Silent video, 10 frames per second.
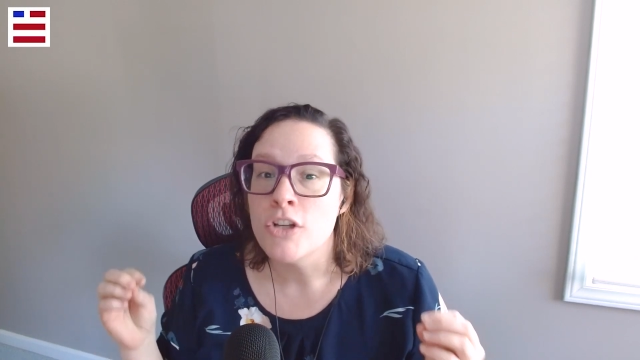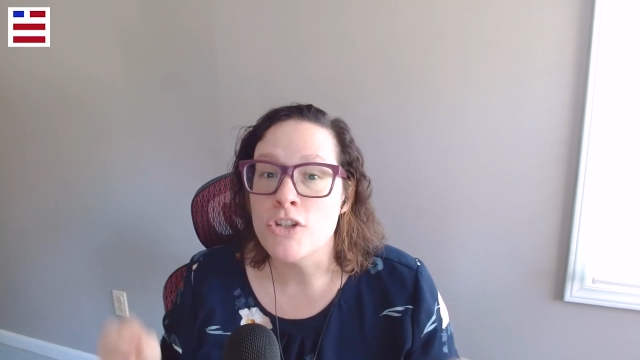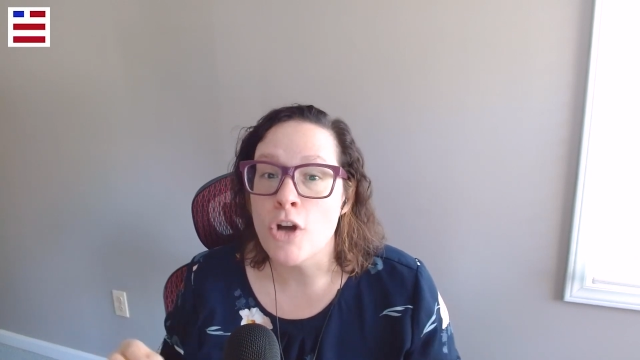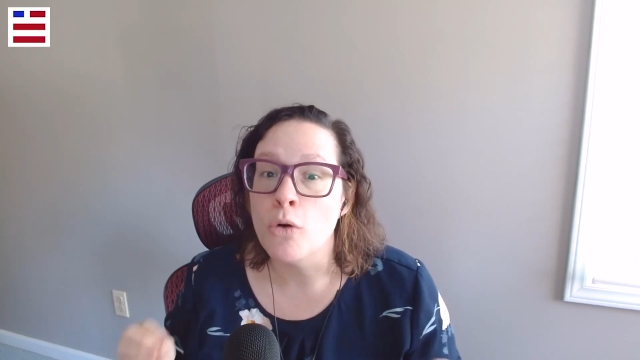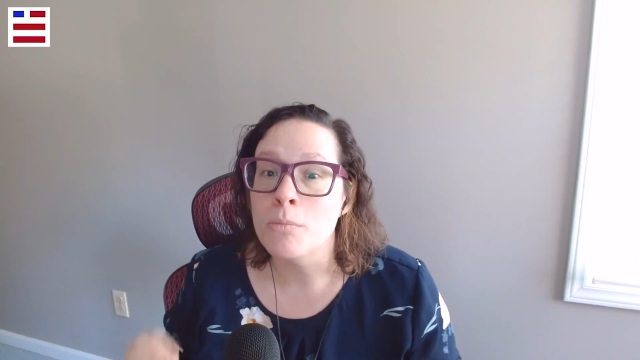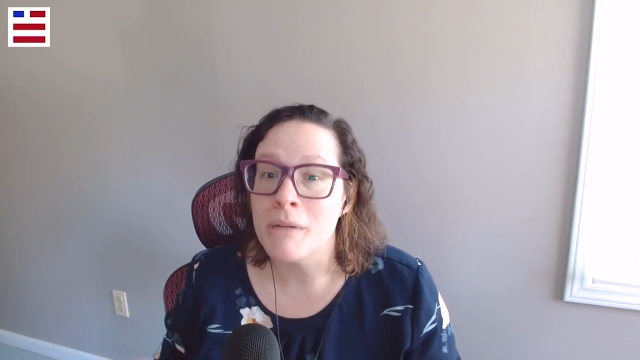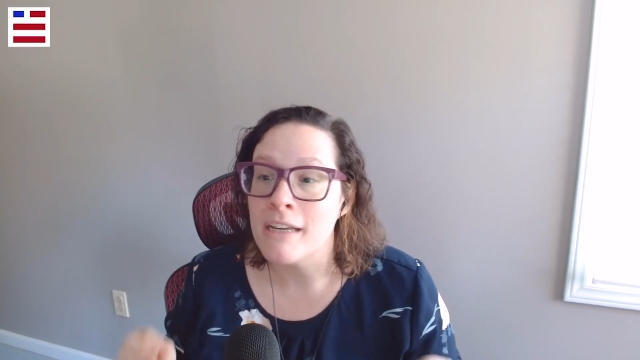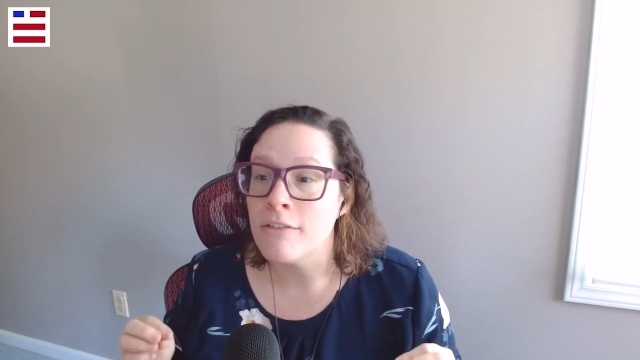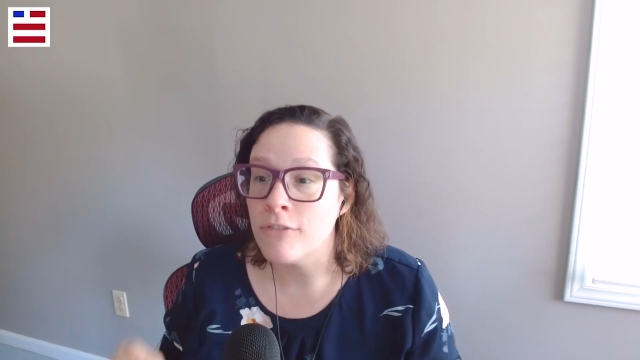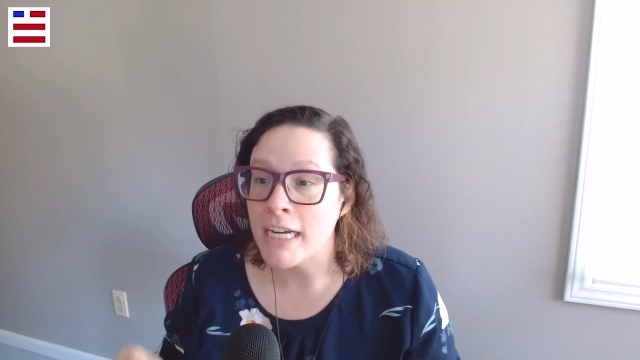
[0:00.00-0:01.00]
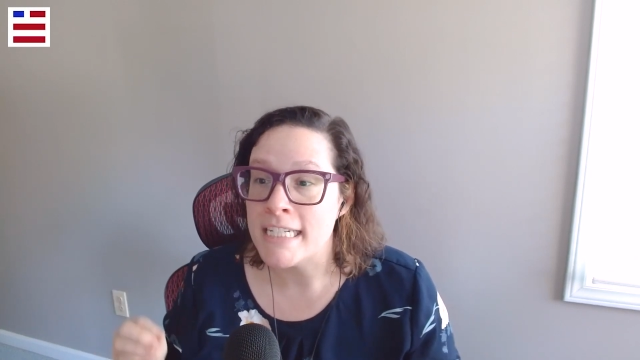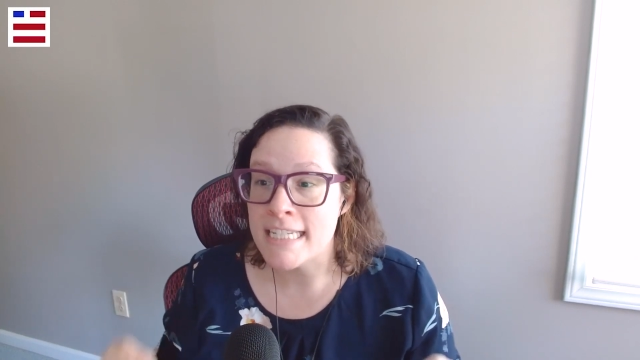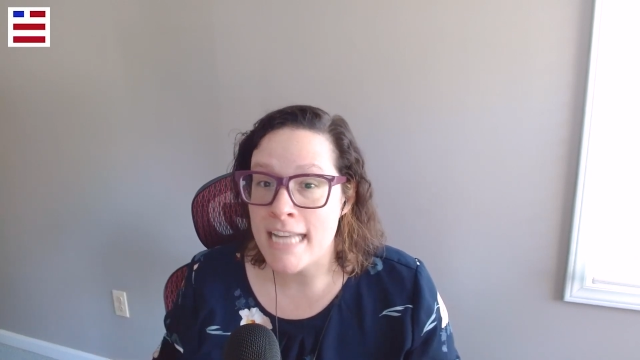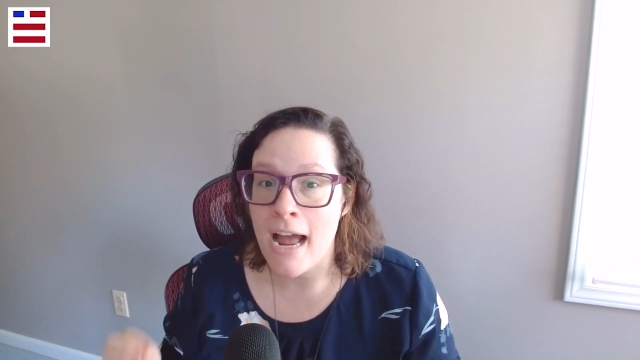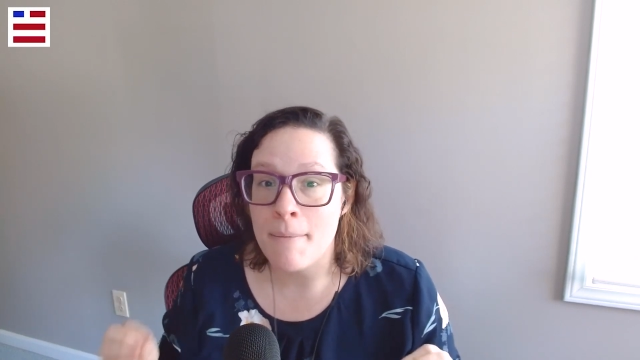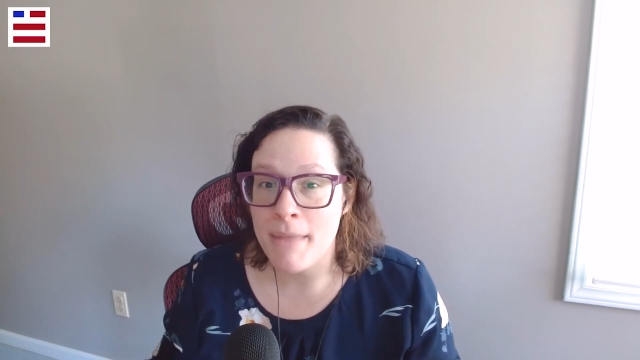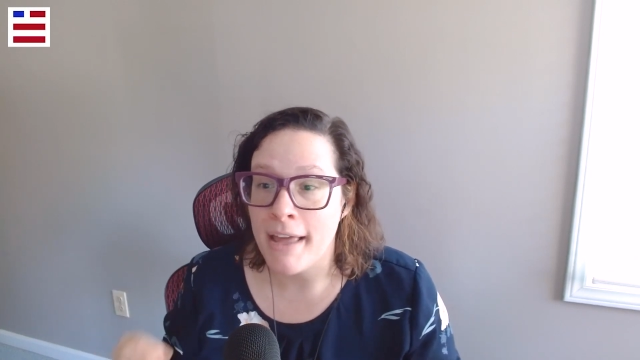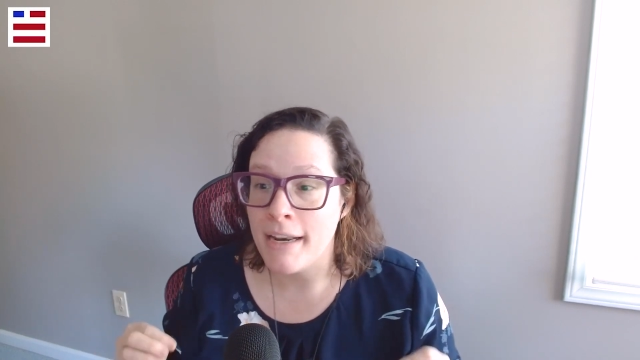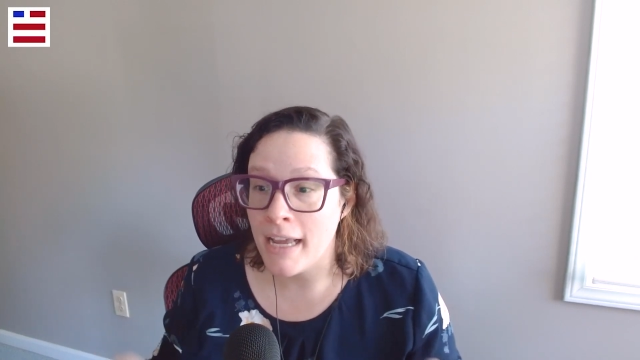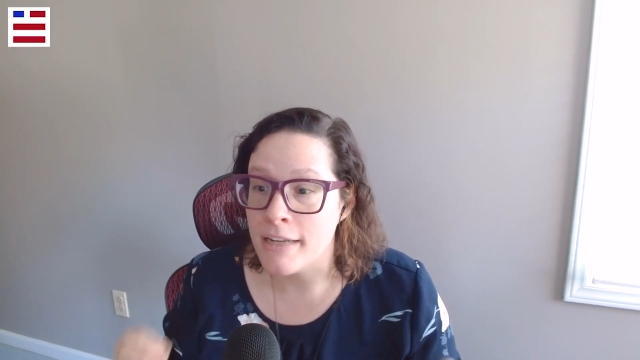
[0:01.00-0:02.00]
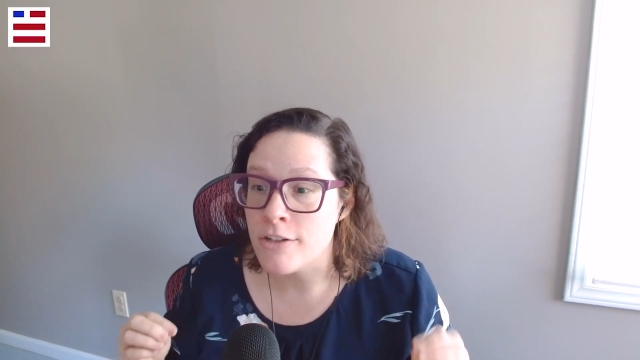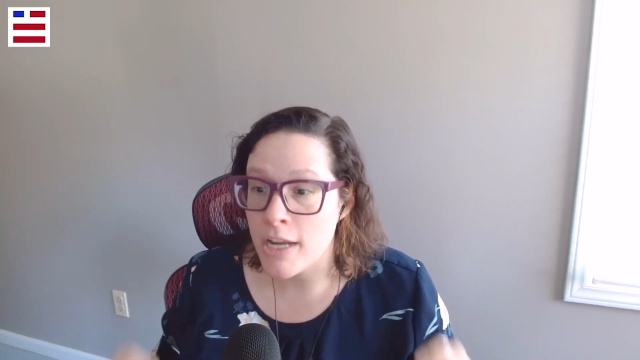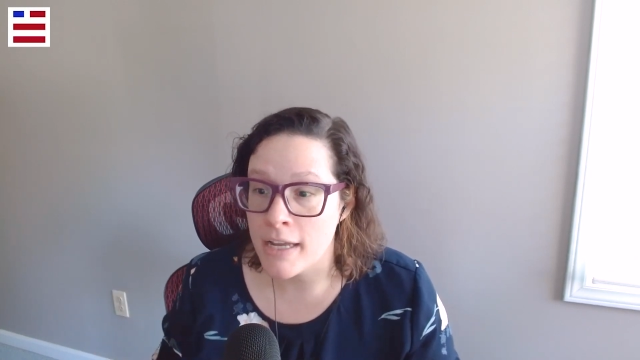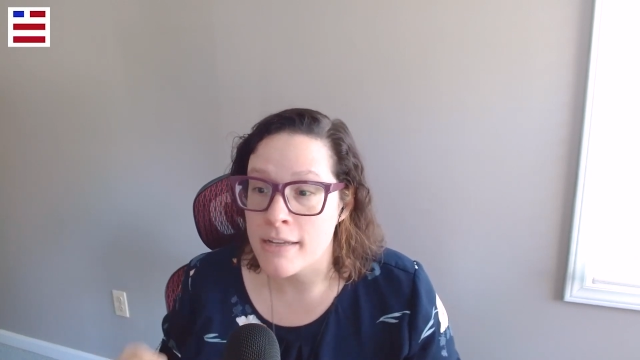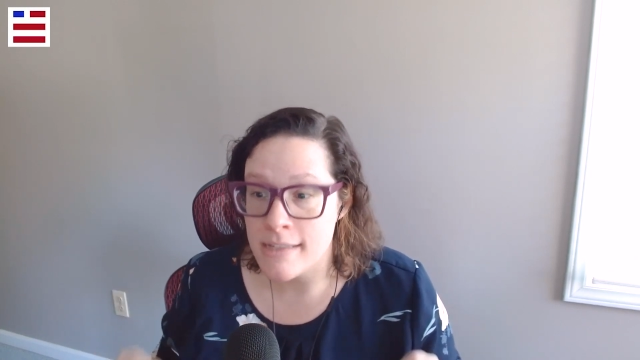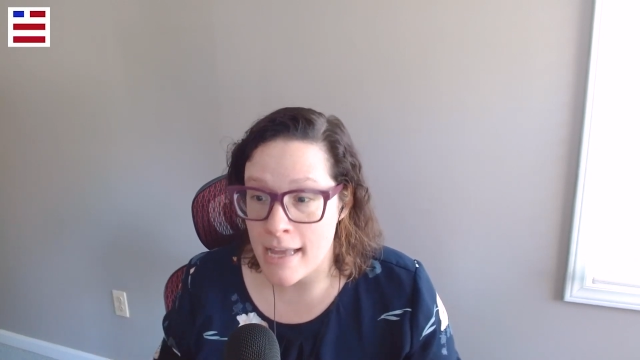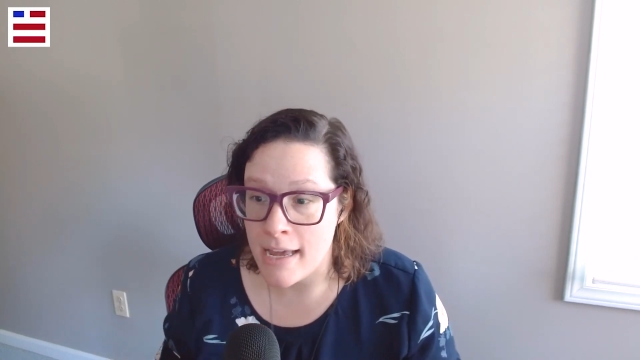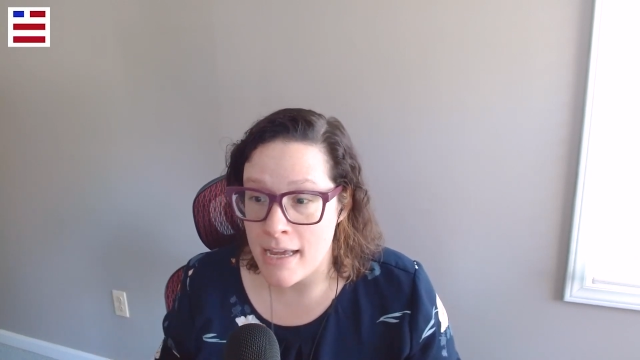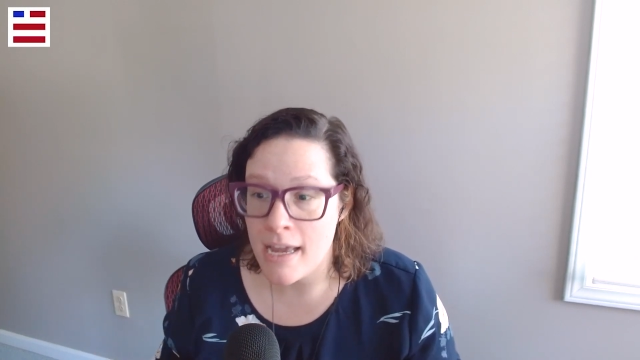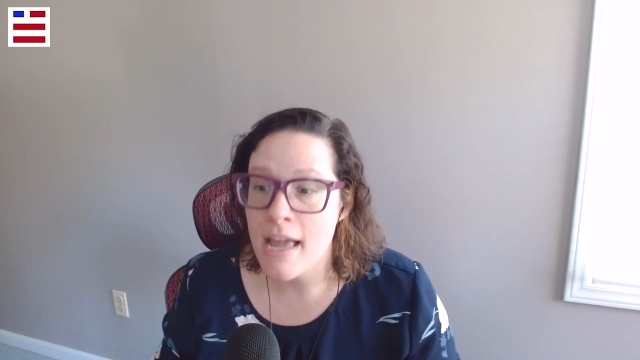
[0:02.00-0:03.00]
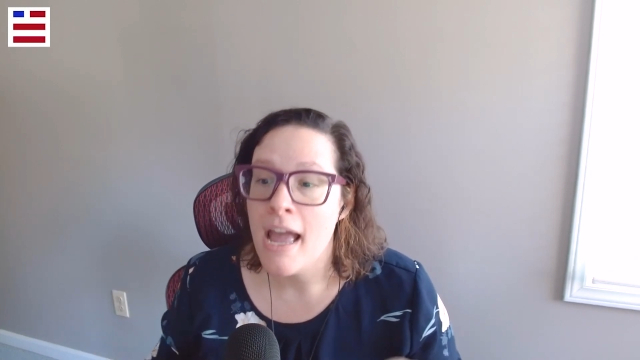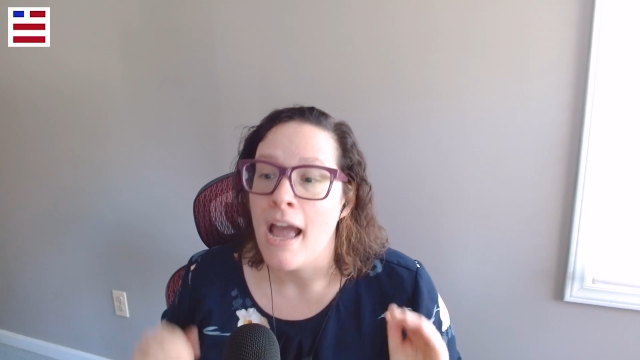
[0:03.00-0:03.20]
don't be afraid to tap that HSA.